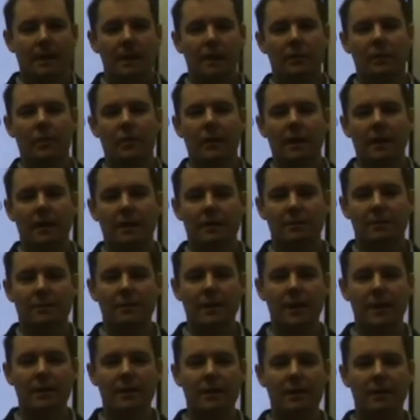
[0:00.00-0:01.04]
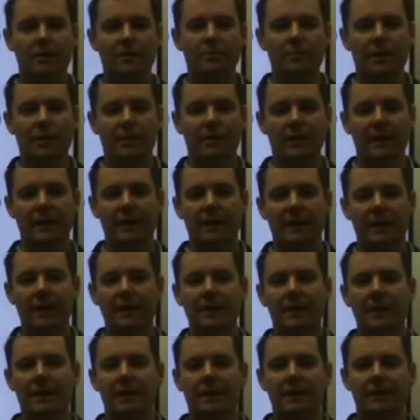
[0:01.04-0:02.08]
Right, methods to prevent
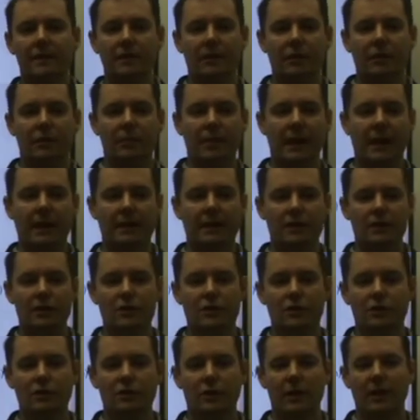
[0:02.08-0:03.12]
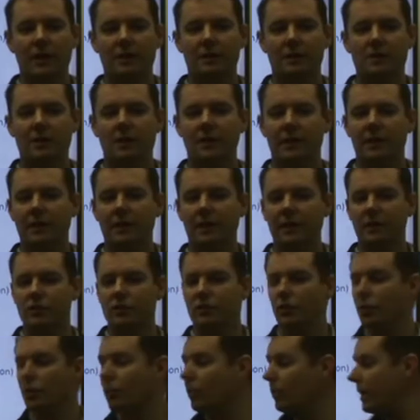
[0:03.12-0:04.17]
indexing of pages is
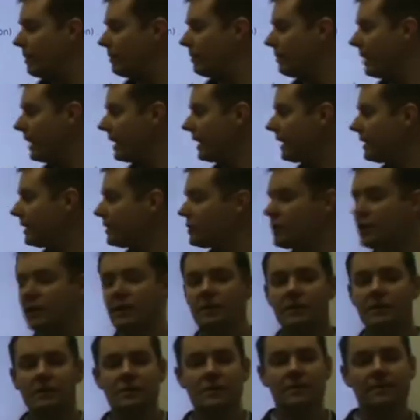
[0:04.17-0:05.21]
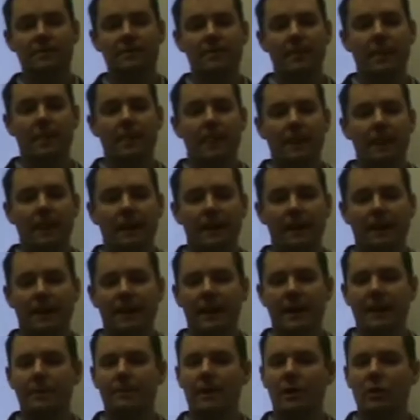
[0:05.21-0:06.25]
contextual web pages,
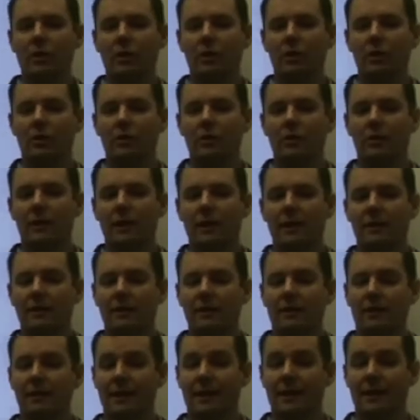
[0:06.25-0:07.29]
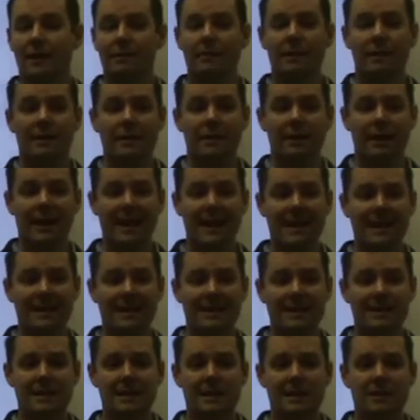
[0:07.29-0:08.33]
dynamic content, limited
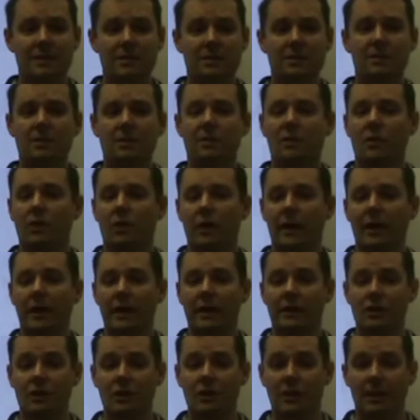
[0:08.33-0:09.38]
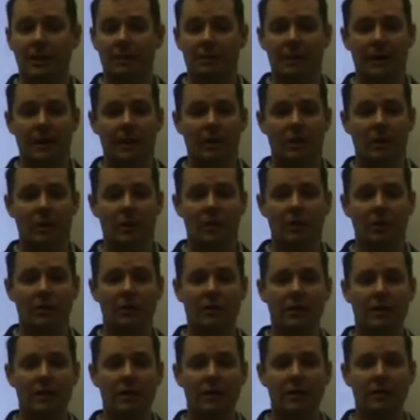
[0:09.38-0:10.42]
access, non-HTML
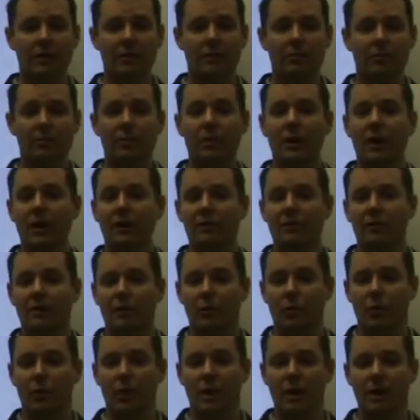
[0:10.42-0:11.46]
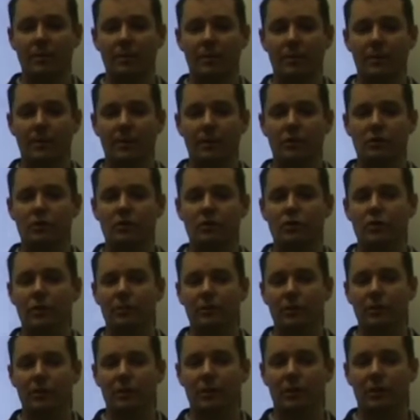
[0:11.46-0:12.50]
content, private web,
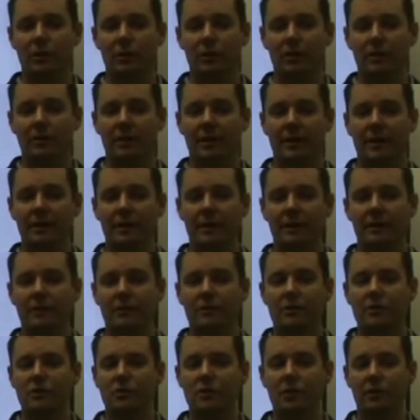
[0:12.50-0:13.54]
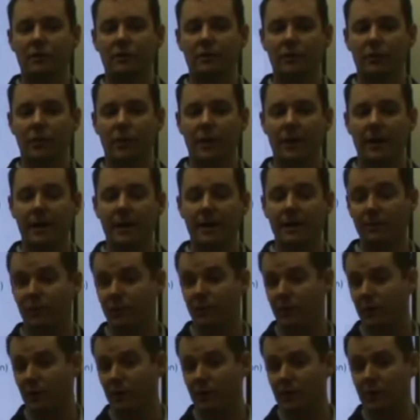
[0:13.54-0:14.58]
scripted content, software,
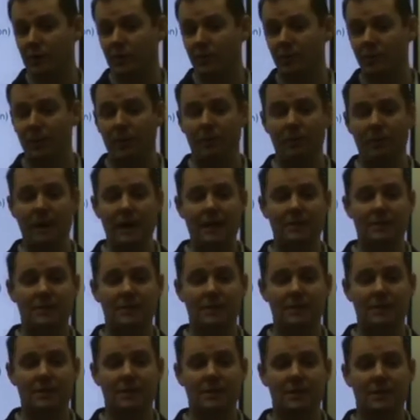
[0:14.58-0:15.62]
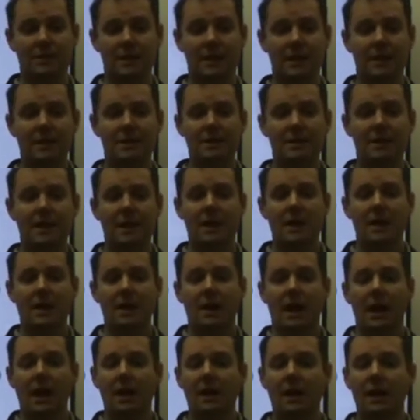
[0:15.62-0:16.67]
for example browsers in this case,
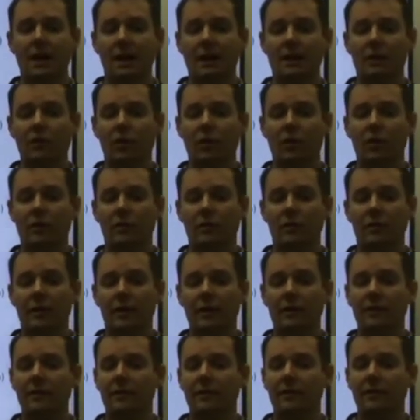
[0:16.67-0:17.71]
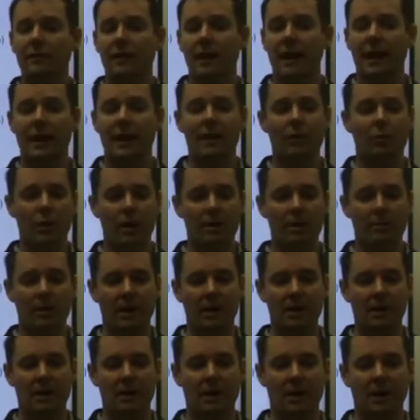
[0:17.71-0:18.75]
unlinked content, and web
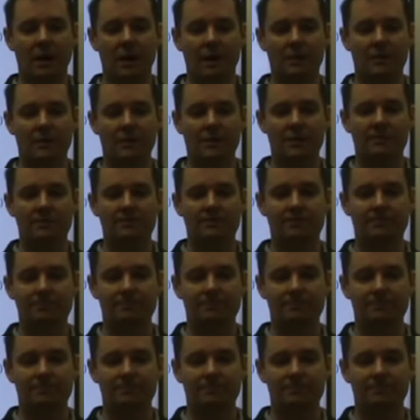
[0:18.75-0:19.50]
archives.